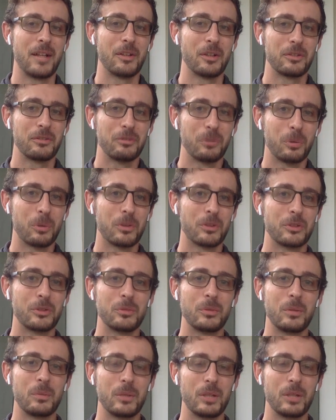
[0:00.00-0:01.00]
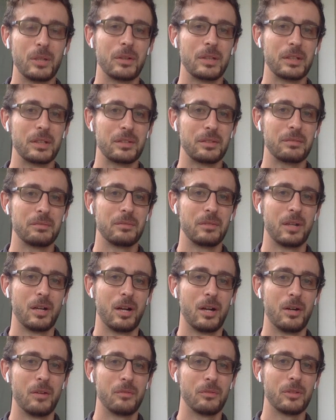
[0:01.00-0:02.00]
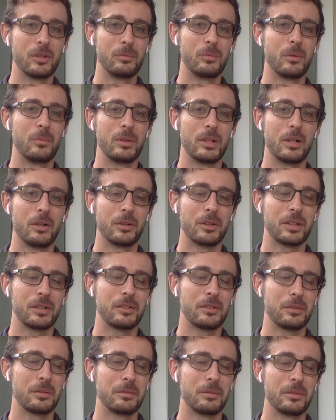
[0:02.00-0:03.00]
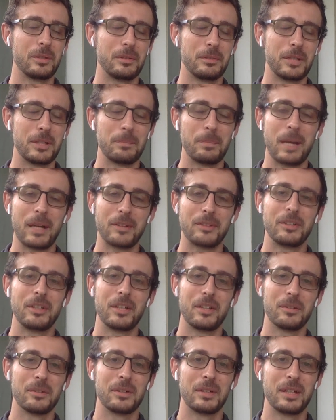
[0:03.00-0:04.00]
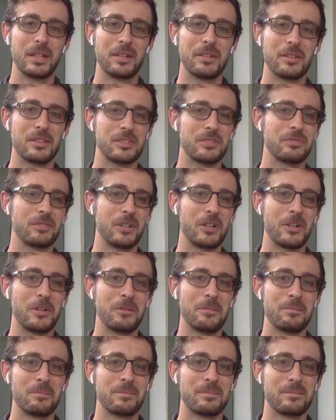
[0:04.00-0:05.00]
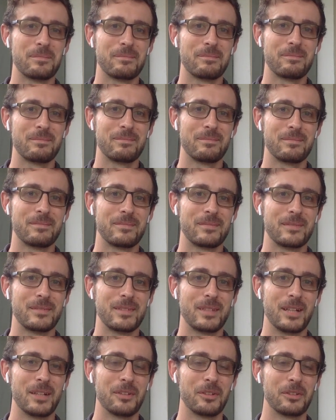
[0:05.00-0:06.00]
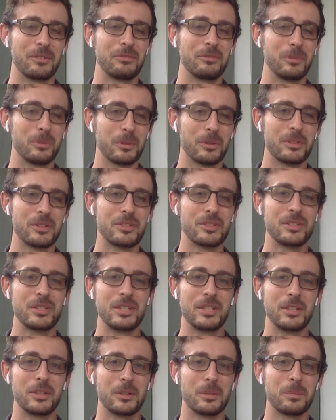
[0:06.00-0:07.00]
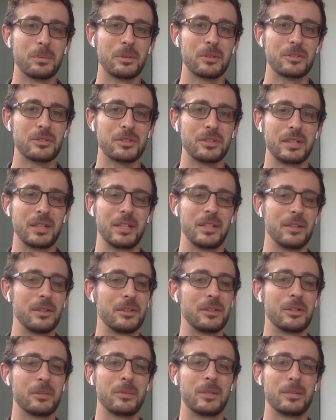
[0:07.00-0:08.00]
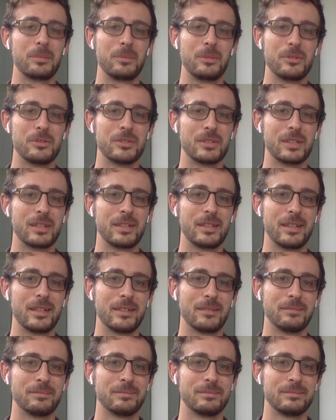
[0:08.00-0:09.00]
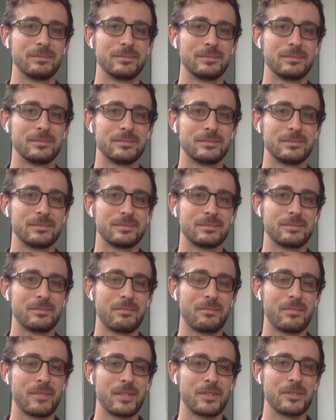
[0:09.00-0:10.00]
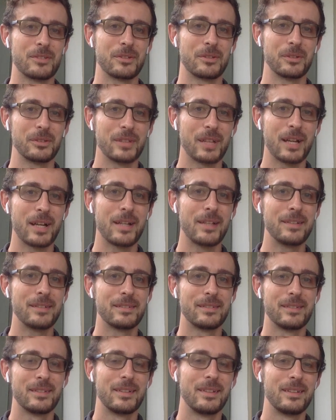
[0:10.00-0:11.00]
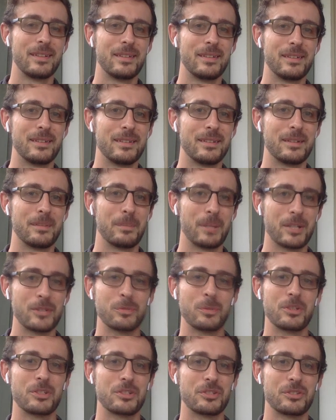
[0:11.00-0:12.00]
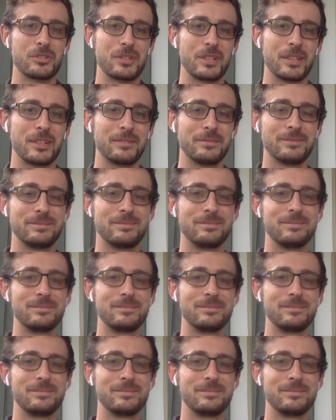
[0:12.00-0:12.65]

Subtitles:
I look forward to when we all get to get back together again this fall. I look forward to seeing y'all in person and hearing y'all make music again. So good night and best wishes to you.